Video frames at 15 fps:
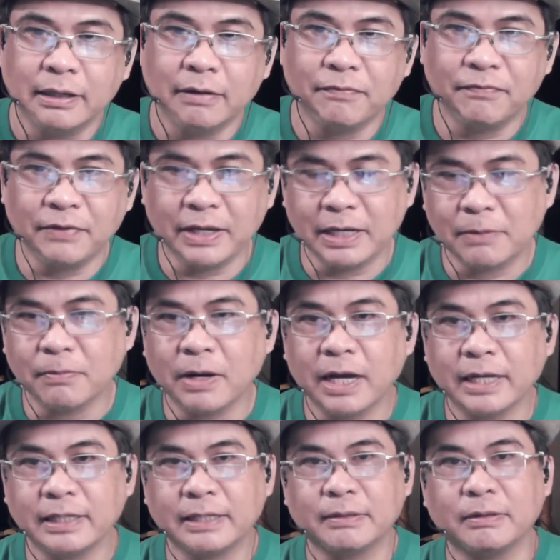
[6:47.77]
a fake
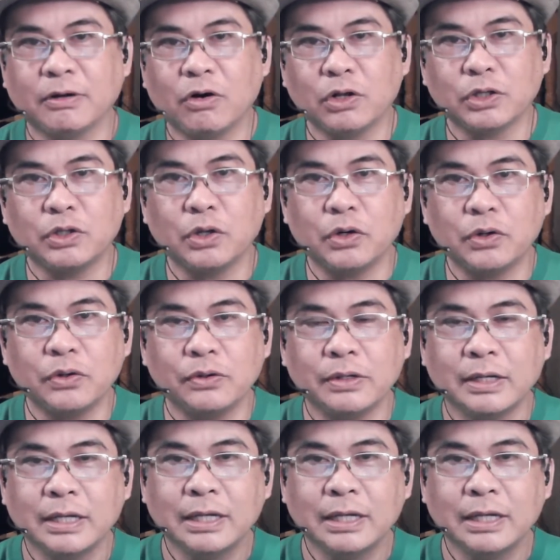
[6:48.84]
mic, although